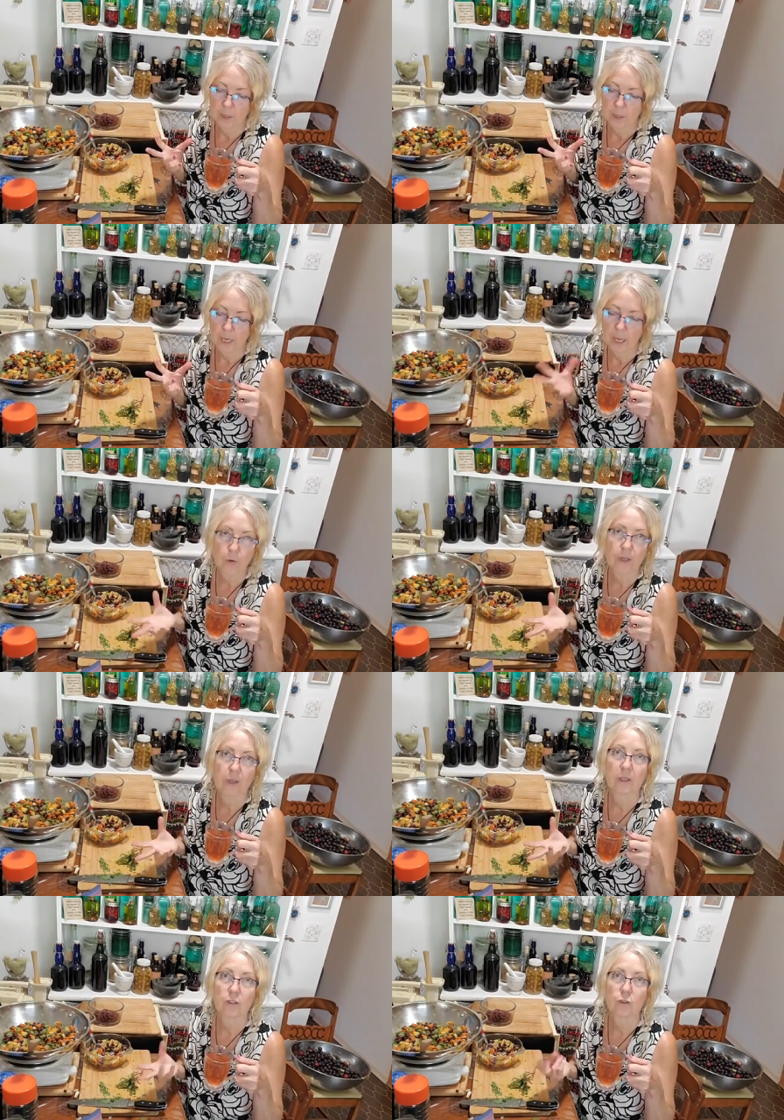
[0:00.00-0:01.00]
gathering
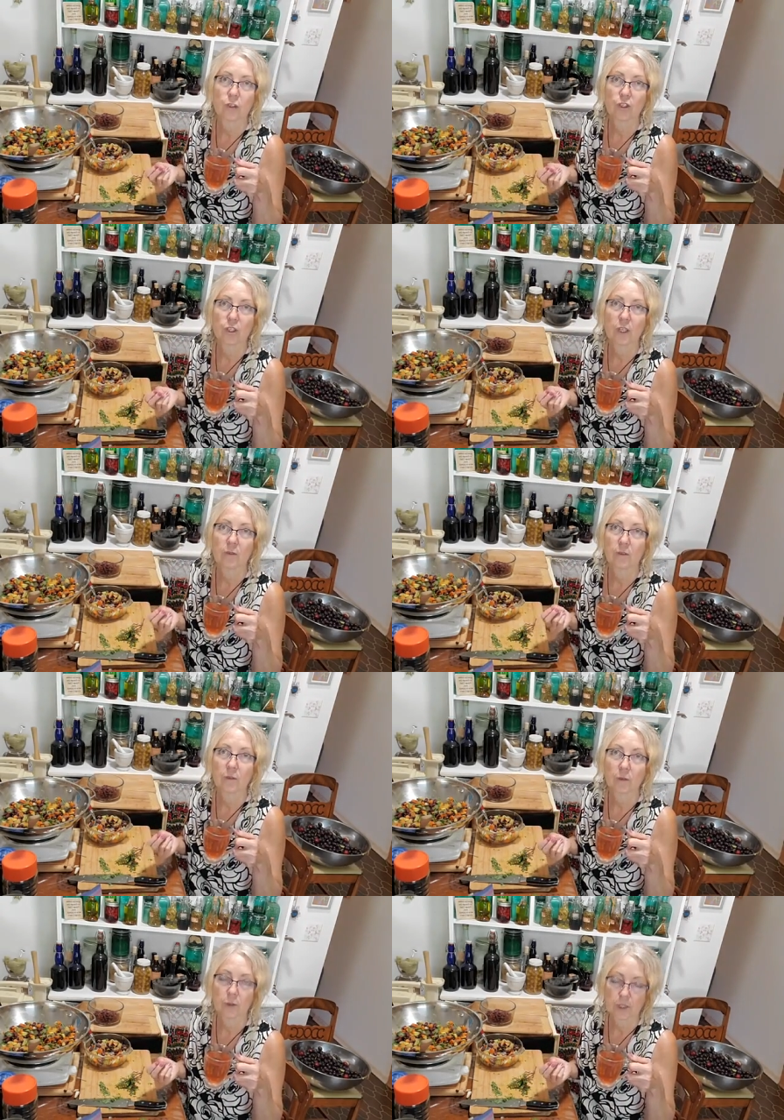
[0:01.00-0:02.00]
the nutrition of the
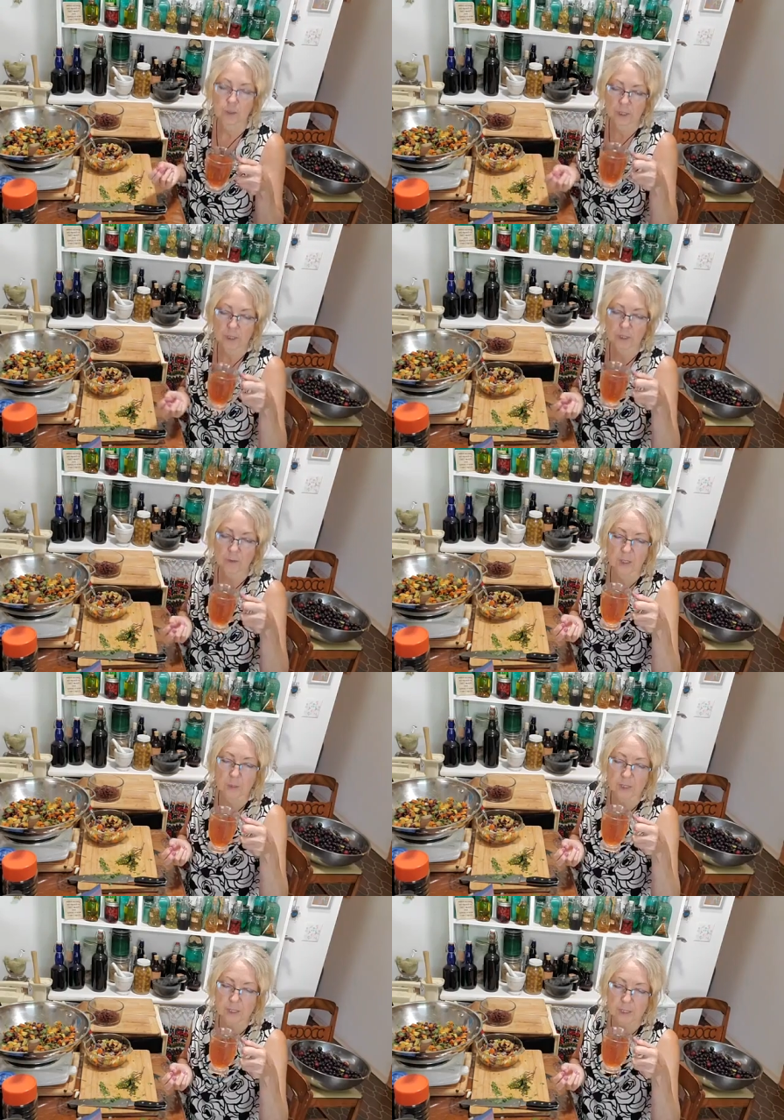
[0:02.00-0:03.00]
fruit as well as the
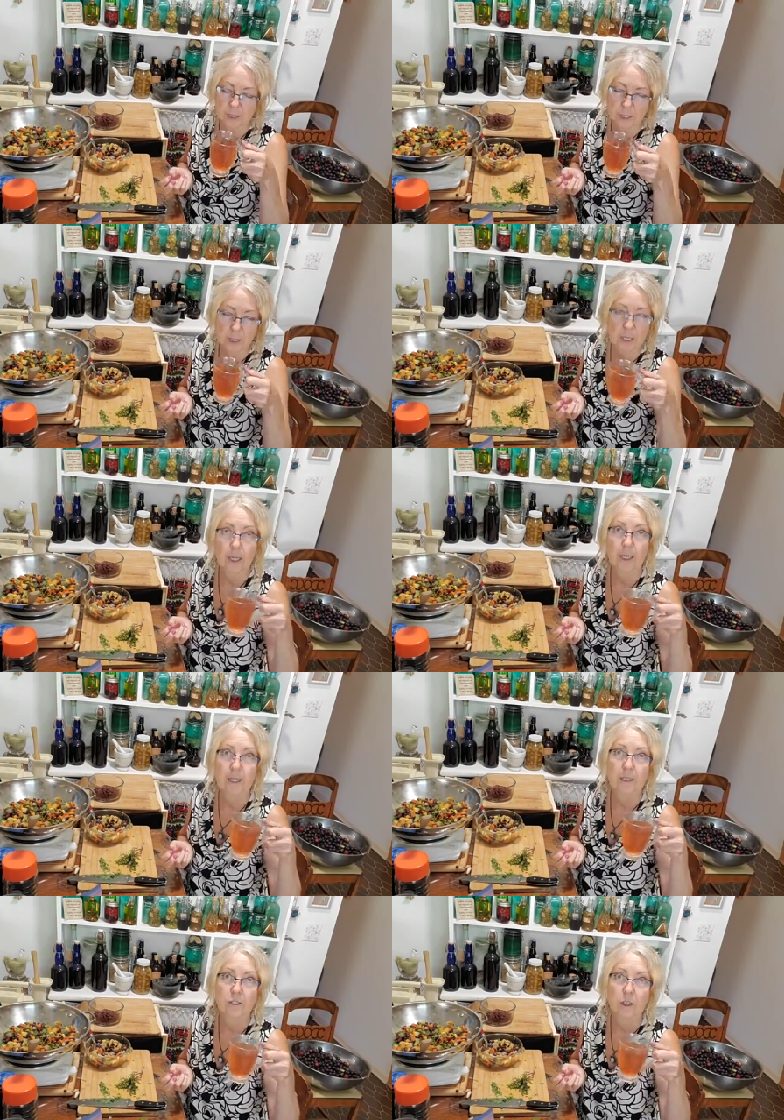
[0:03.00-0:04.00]
vitamin C, and adding
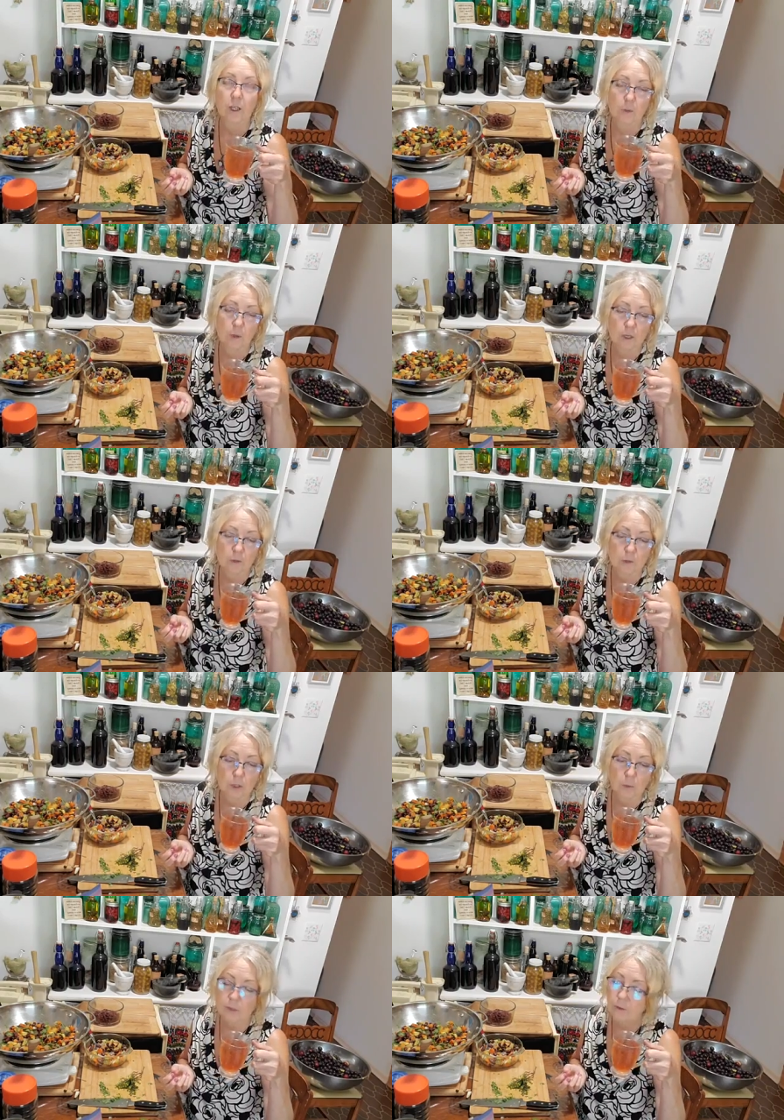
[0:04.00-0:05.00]
it to hot water for a
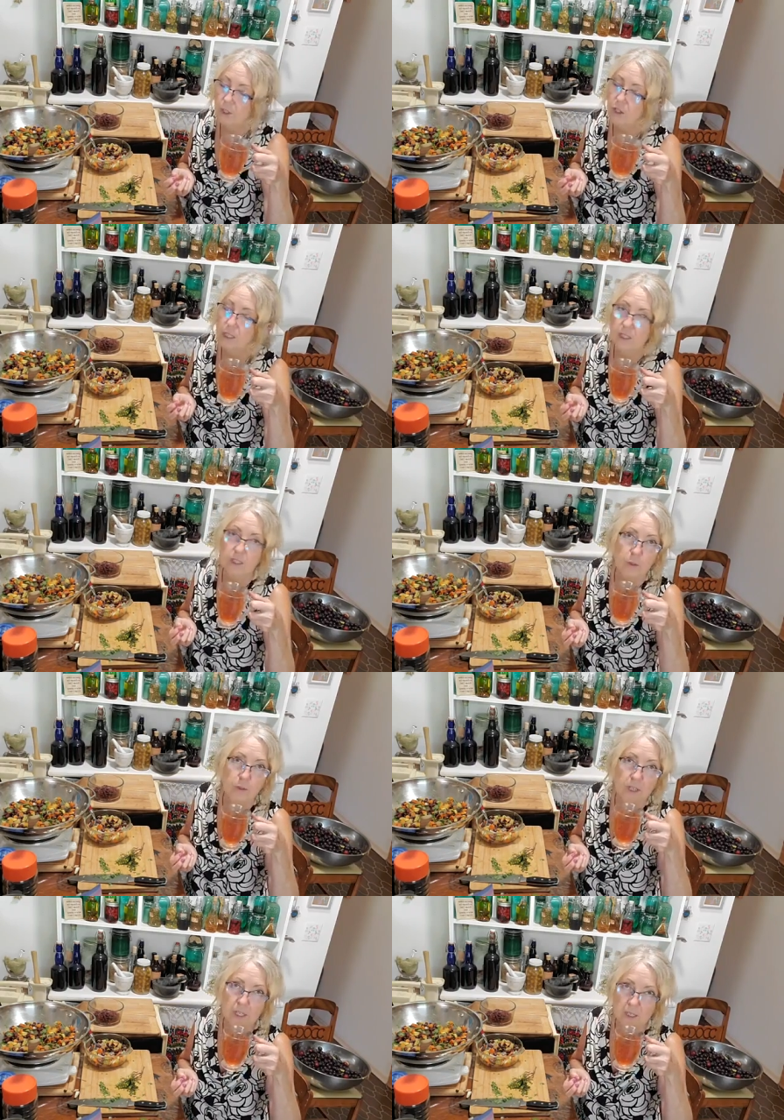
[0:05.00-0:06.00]
refreshing summer
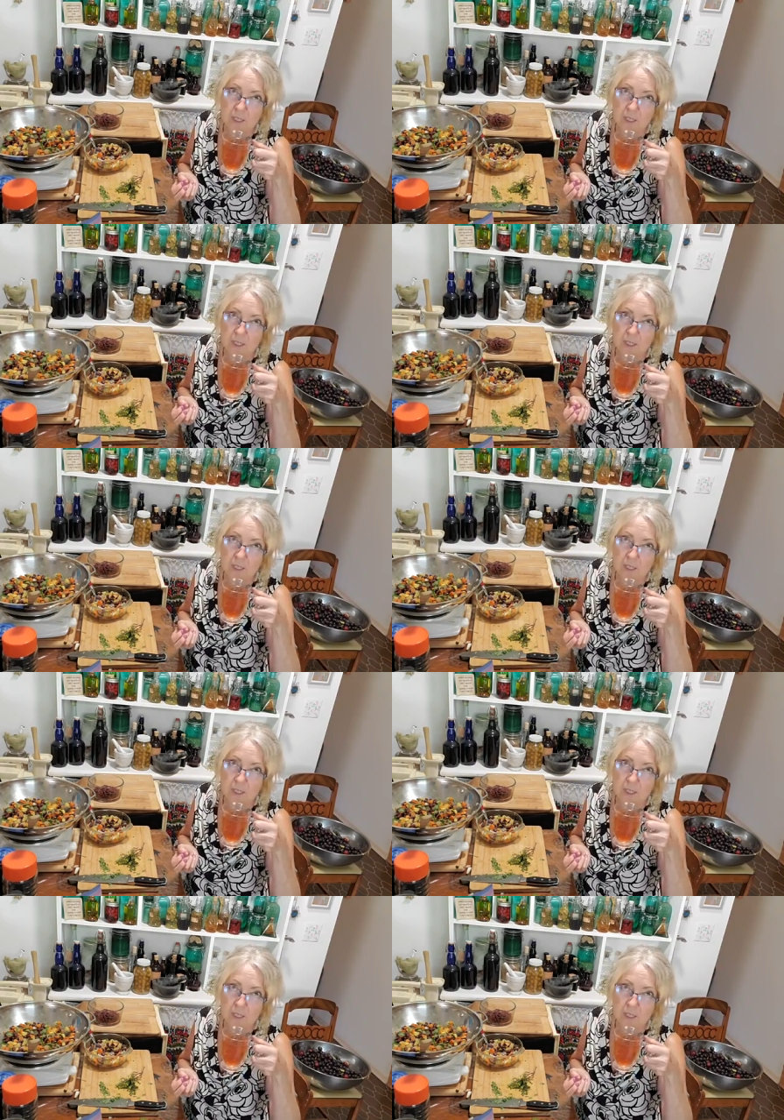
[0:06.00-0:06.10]
drink.